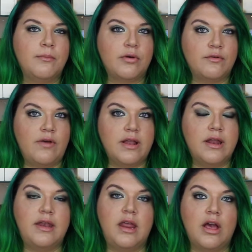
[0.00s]

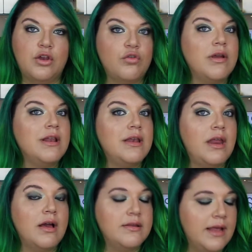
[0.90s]
Pravana neon green and
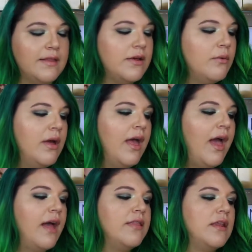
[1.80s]
neon yellow.
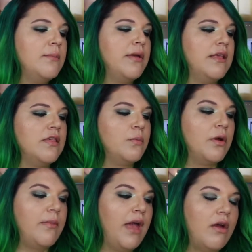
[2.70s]
And then in places
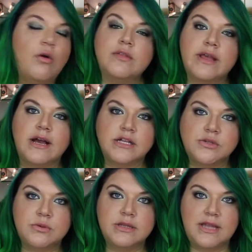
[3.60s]
where my hair only got
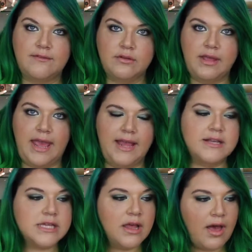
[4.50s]
to a level
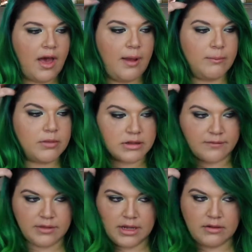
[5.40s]
8, the
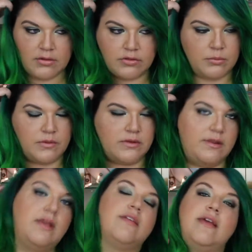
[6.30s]
level 8 is also where the
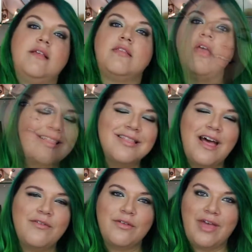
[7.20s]
teal is.
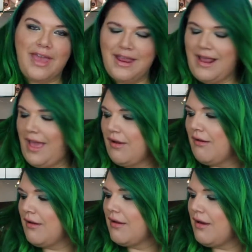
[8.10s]
Level 8
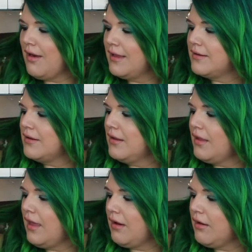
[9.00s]
hair got
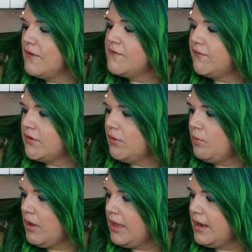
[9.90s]
Area
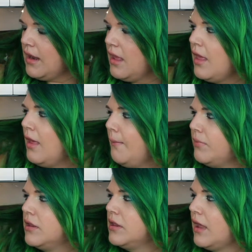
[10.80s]
51
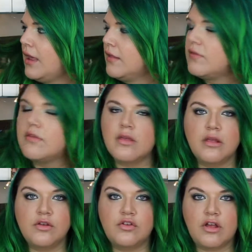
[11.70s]
plus
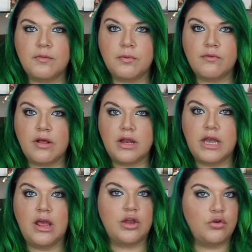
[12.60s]
just Pravana
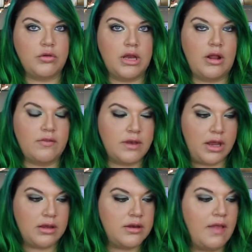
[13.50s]
neon green, not the
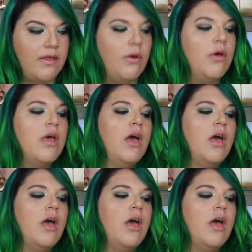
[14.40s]
neon yellow.